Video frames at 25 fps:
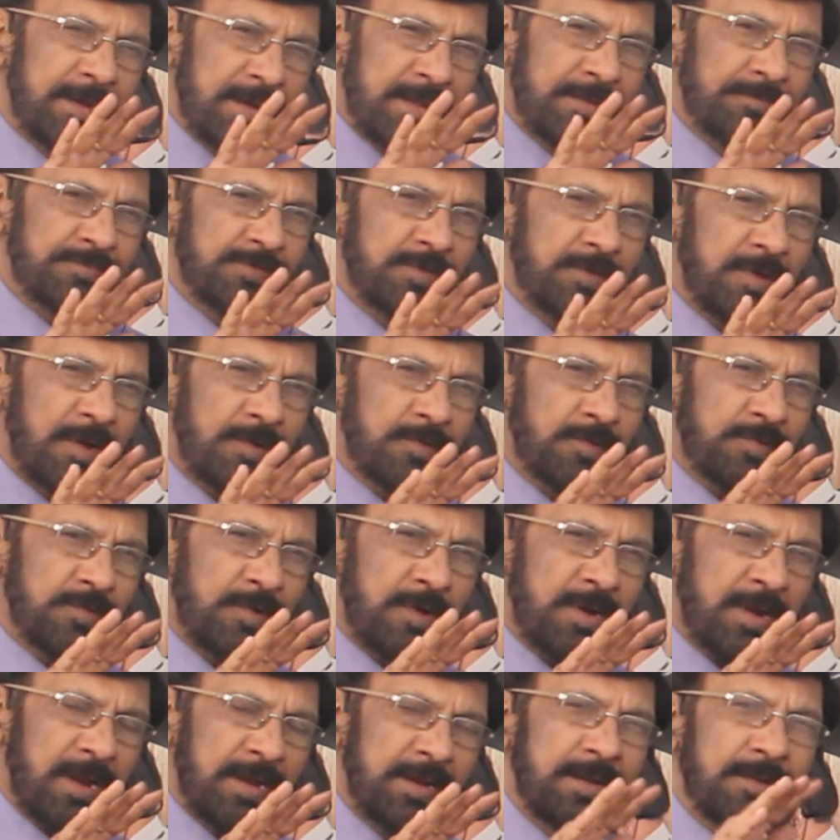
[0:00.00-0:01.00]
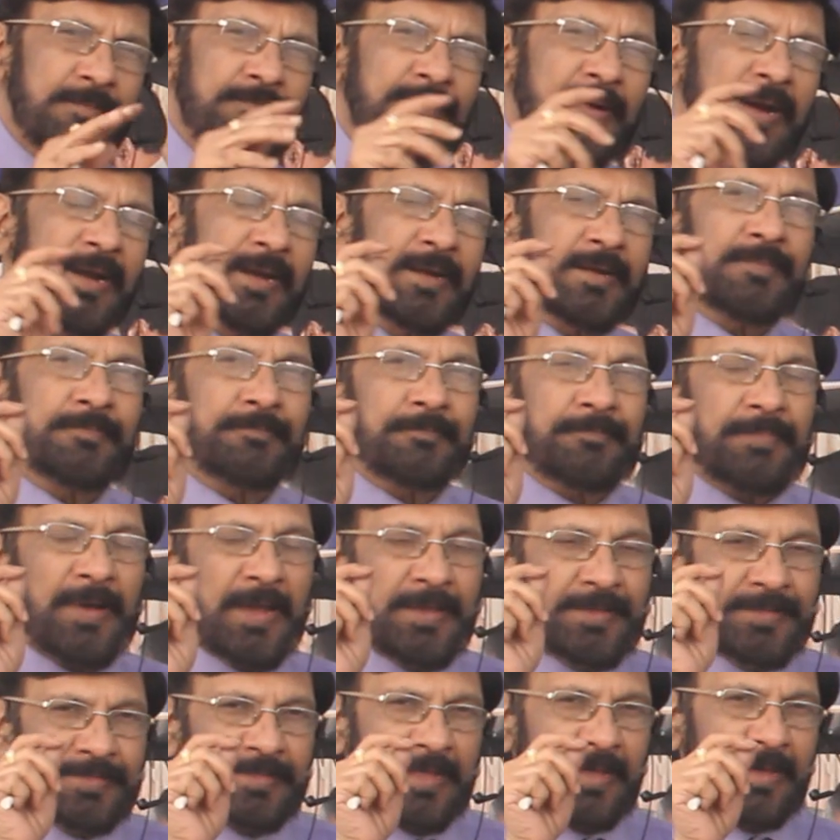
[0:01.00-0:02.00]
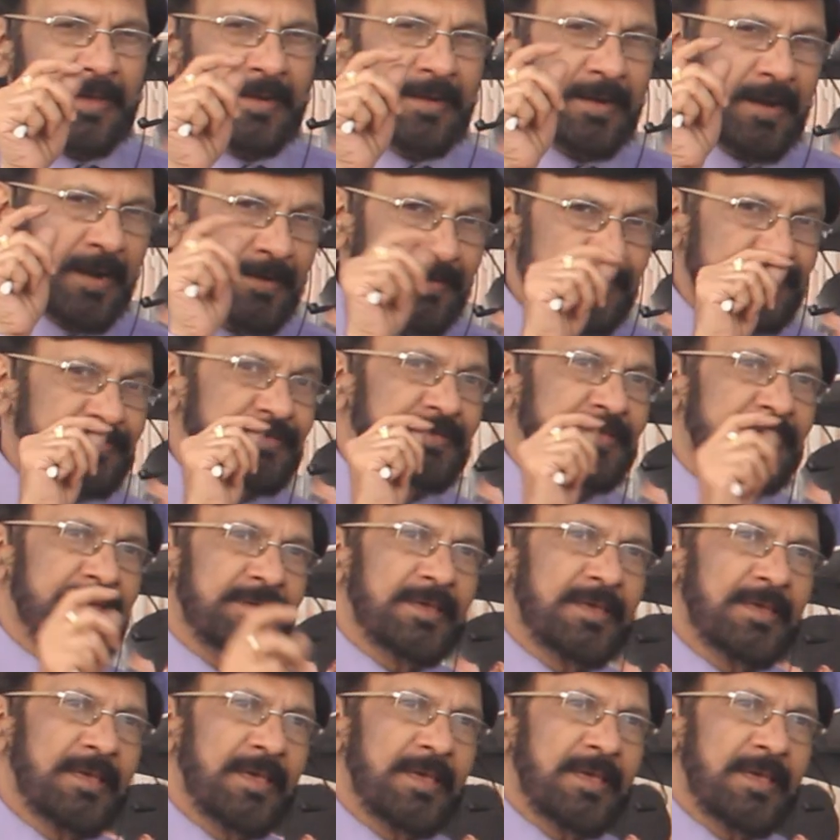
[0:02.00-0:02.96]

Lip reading: names you have to write, but Python and C